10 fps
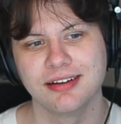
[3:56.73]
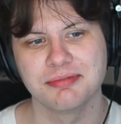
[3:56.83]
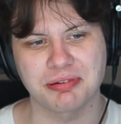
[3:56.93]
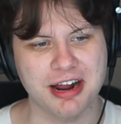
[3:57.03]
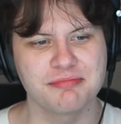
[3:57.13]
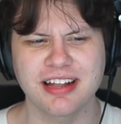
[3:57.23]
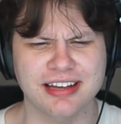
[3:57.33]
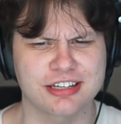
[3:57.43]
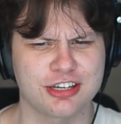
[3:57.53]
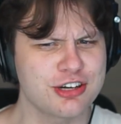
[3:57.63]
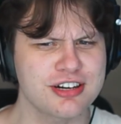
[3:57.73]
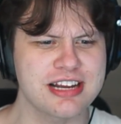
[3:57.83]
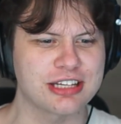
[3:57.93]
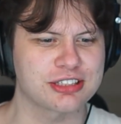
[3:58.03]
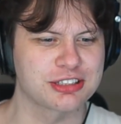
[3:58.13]
but I'm like
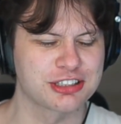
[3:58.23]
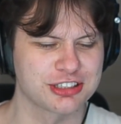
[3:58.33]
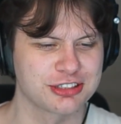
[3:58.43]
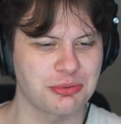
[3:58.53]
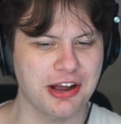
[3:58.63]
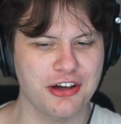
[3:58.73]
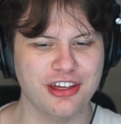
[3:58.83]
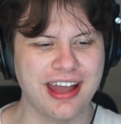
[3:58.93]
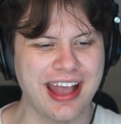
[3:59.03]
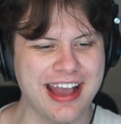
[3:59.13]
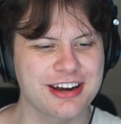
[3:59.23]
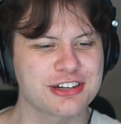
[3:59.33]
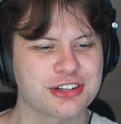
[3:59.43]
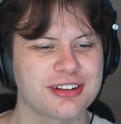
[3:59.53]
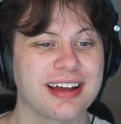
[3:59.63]
curious why all the
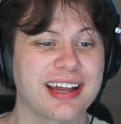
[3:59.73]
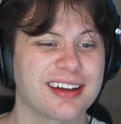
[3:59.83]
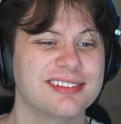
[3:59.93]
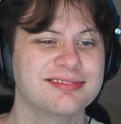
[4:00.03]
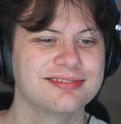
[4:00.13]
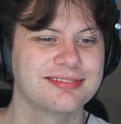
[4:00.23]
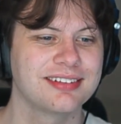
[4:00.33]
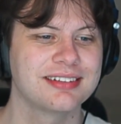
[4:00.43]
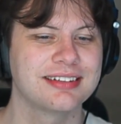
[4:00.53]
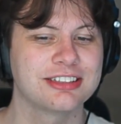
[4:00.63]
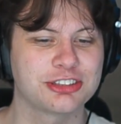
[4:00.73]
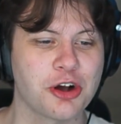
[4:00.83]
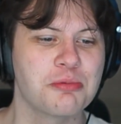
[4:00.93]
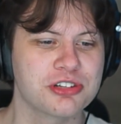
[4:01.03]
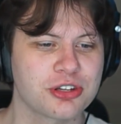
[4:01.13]
haters are like,
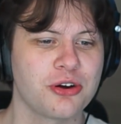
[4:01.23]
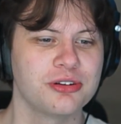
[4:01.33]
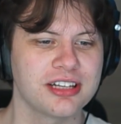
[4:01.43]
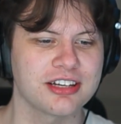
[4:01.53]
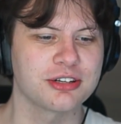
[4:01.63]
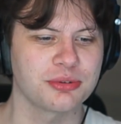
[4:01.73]
Sober's the only good